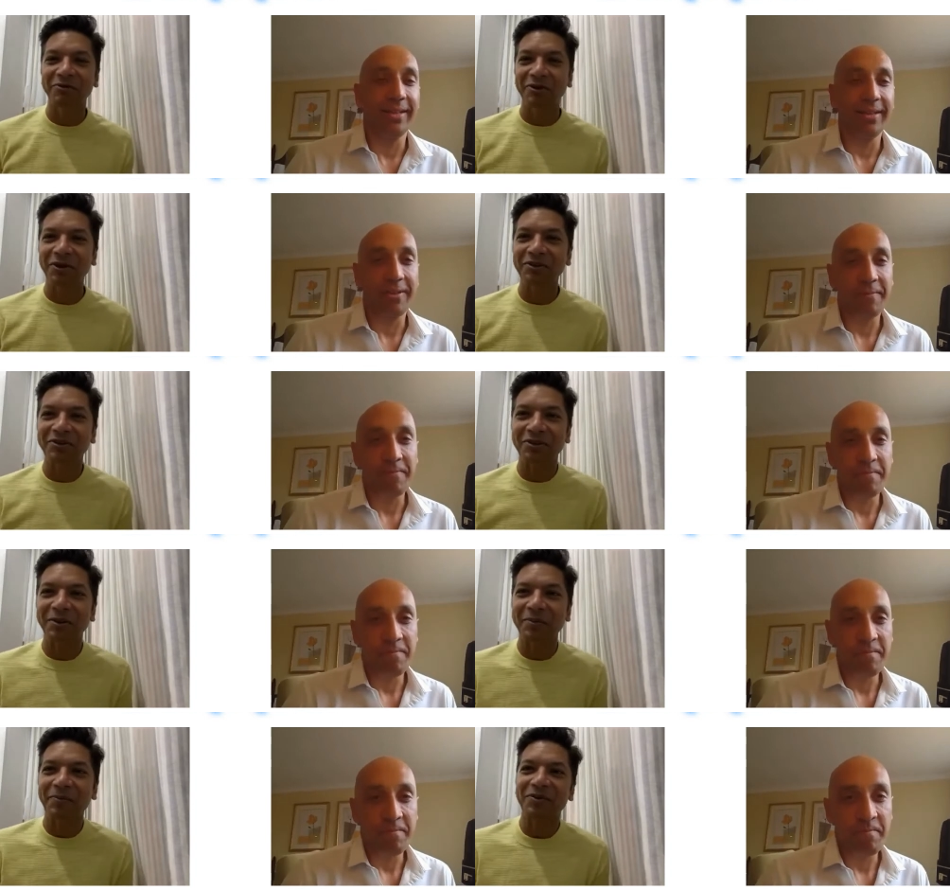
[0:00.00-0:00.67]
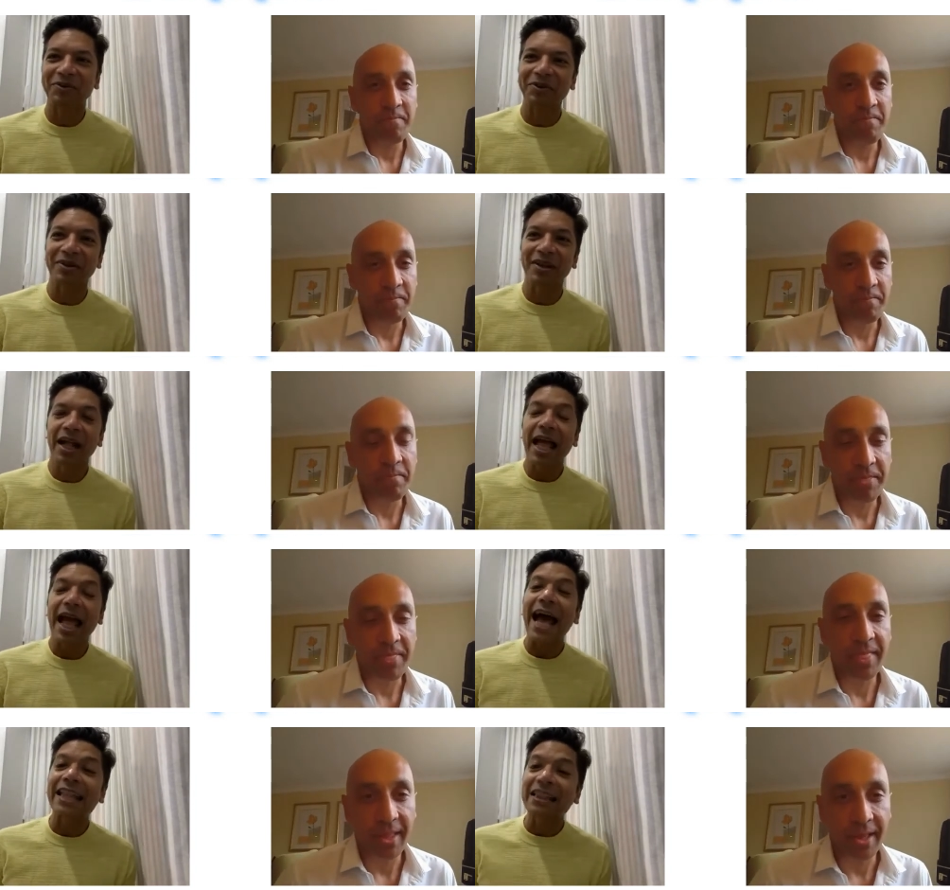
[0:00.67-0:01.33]
Speaker 1: before. So so,
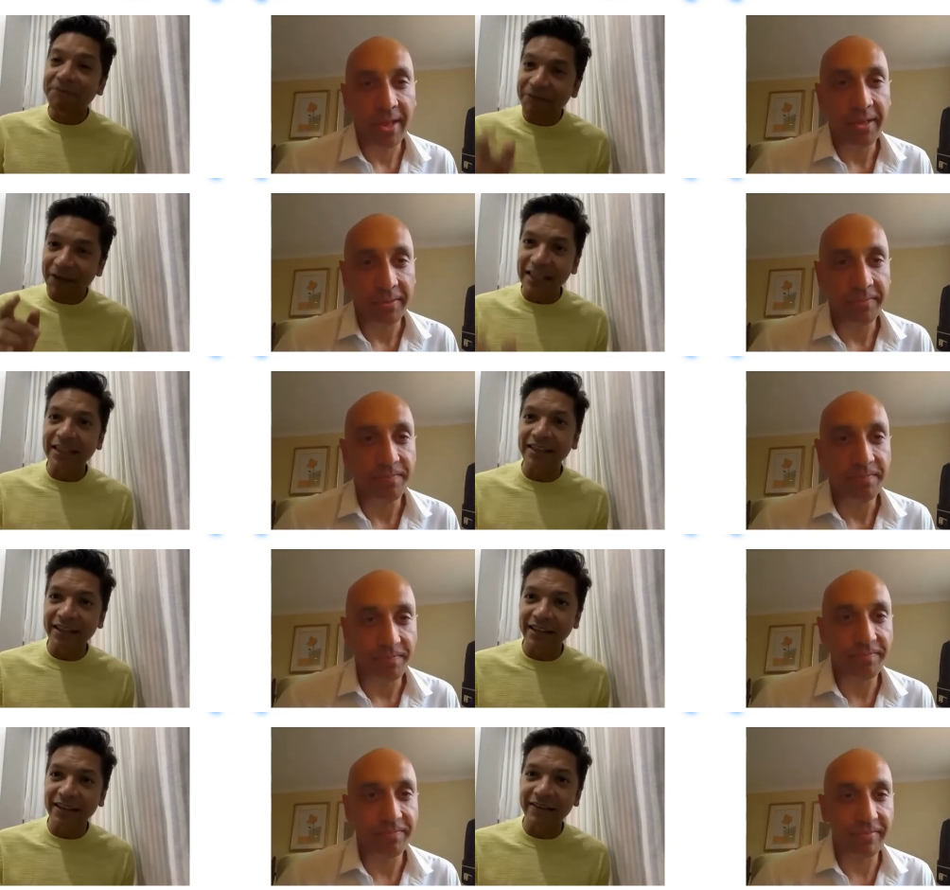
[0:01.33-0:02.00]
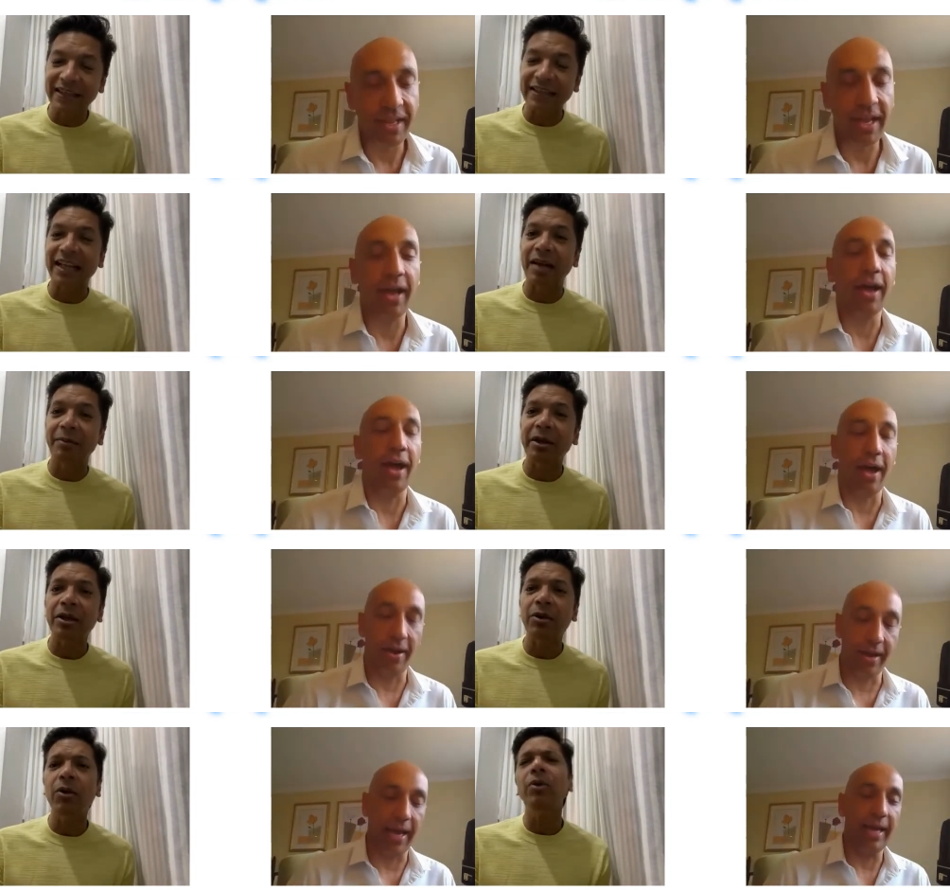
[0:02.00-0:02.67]
and the funny thing is, they
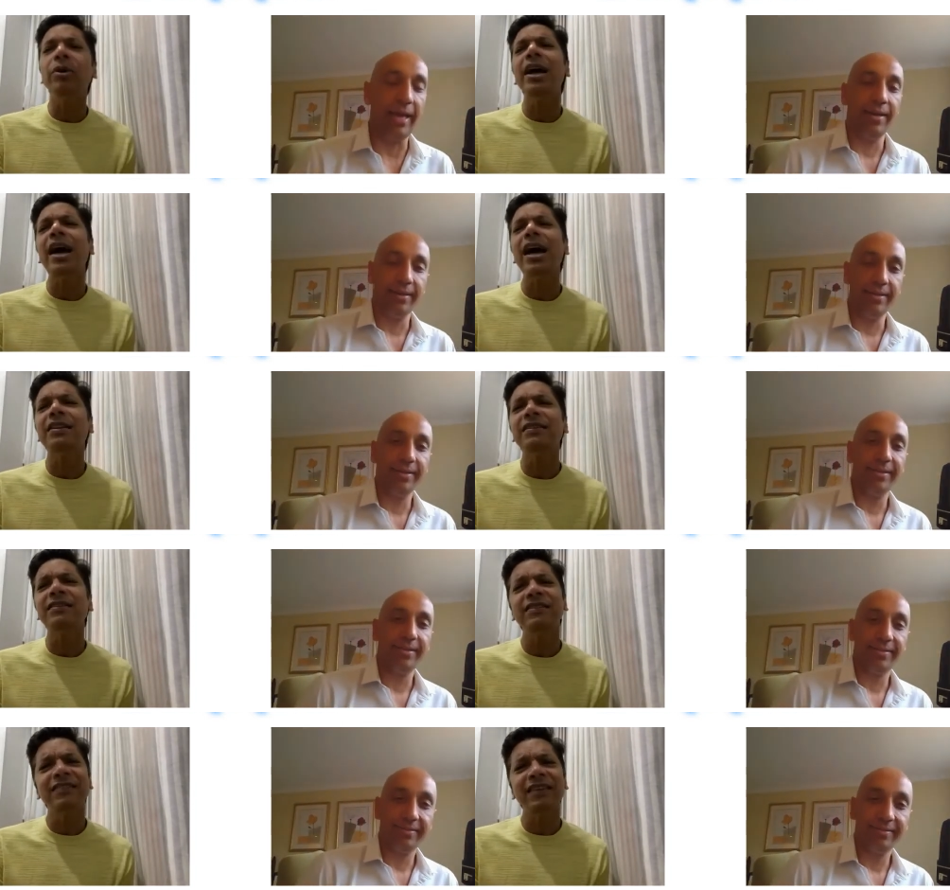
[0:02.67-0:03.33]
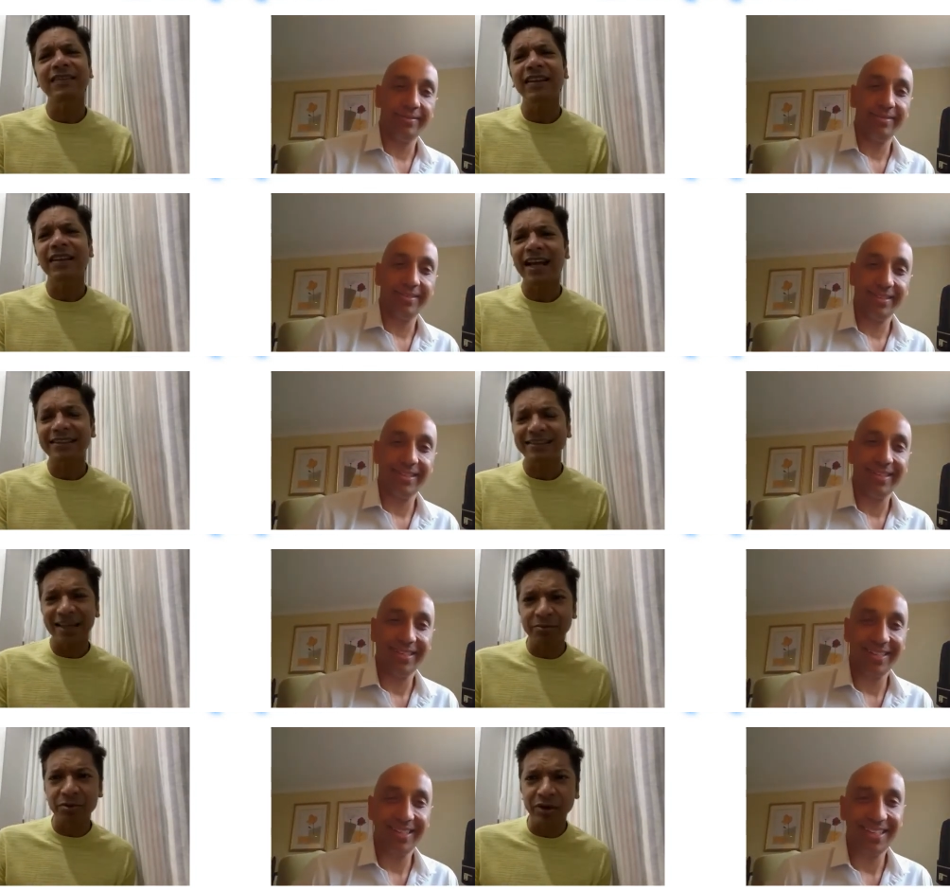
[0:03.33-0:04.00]
tell me, okay. "Oh yeah, this is just the
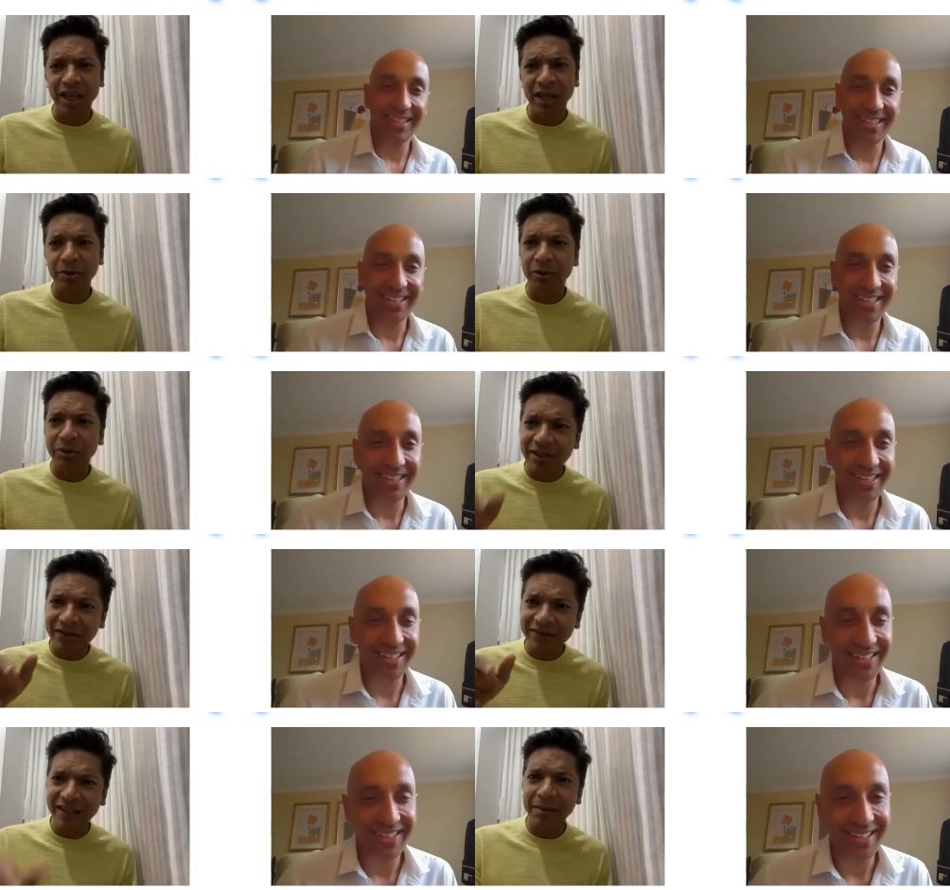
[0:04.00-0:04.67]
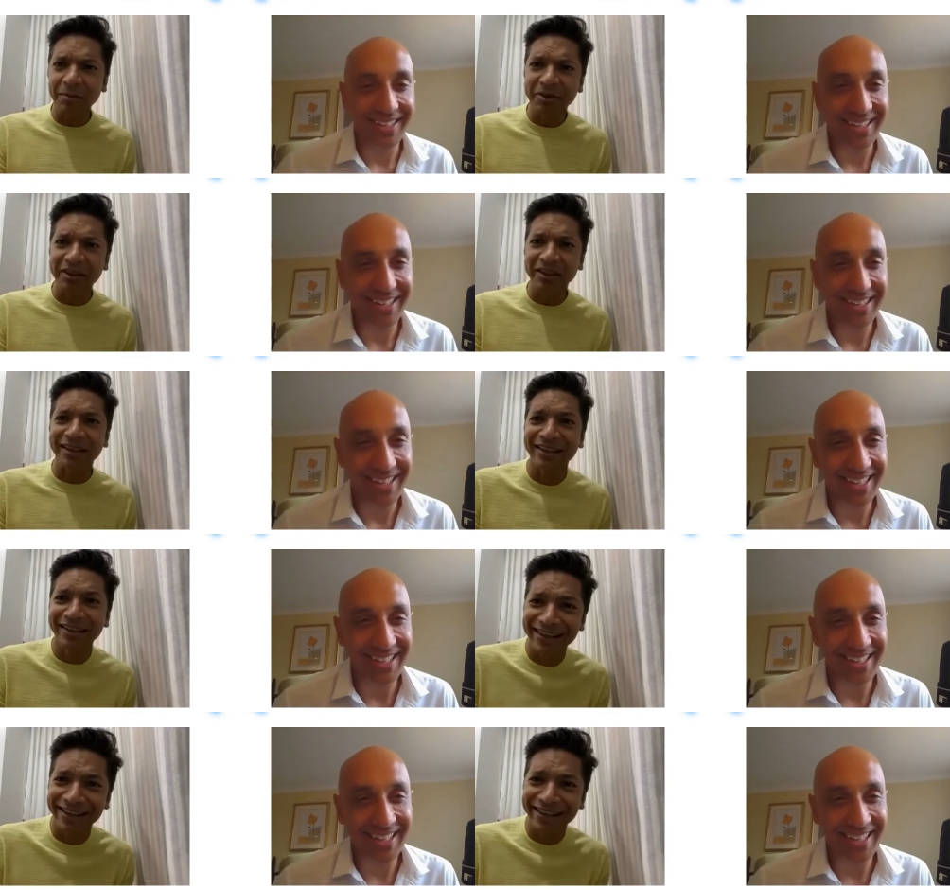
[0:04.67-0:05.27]
last time you came. You did the same thing."